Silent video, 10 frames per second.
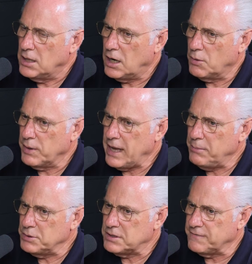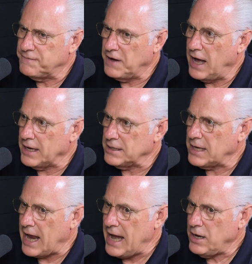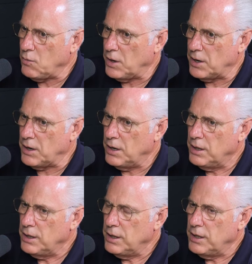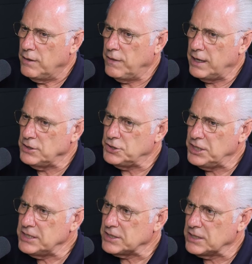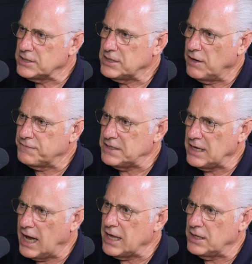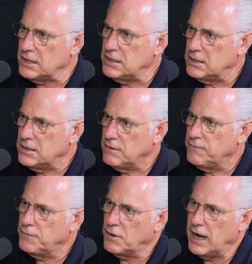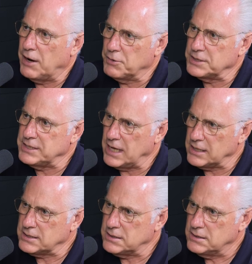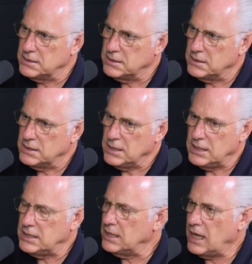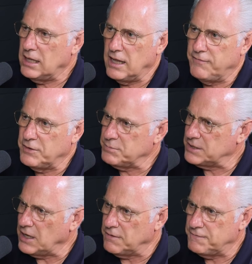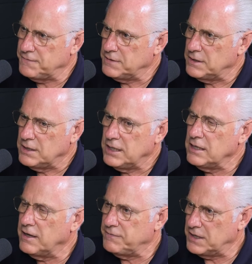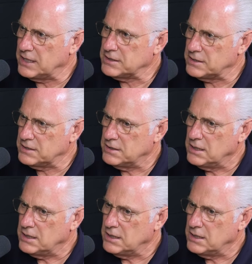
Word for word: are we able to find anywhere than Jesus' self denial for our sakes? He did not love himself, he loved us.